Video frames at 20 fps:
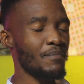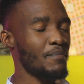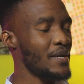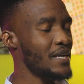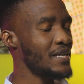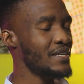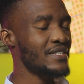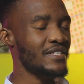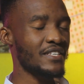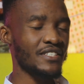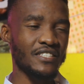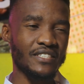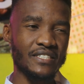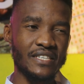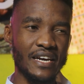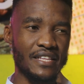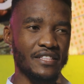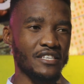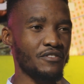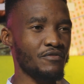Please
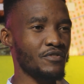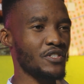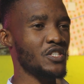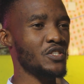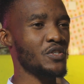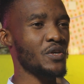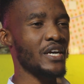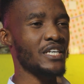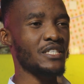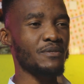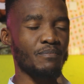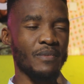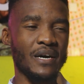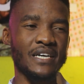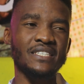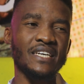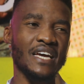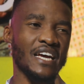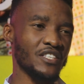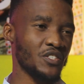share this video as
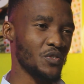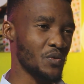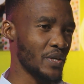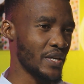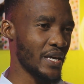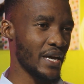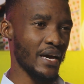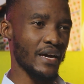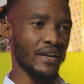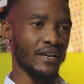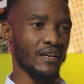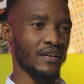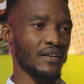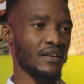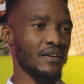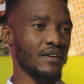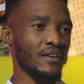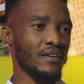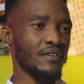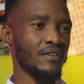much as you can.
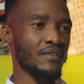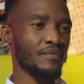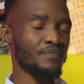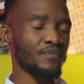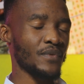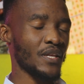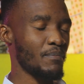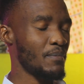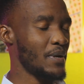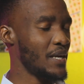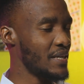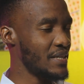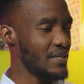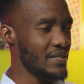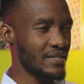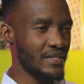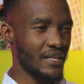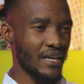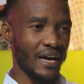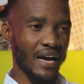
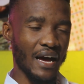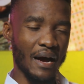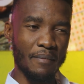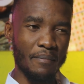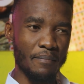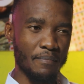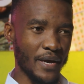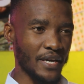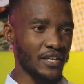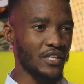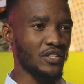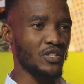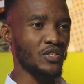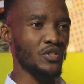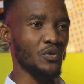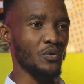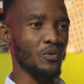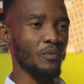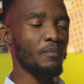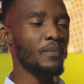Please, I'm begging
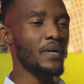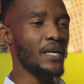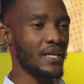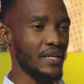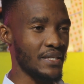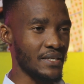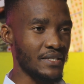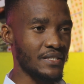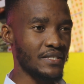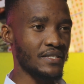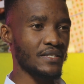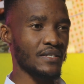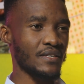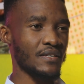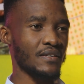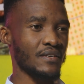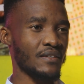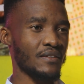you. Please,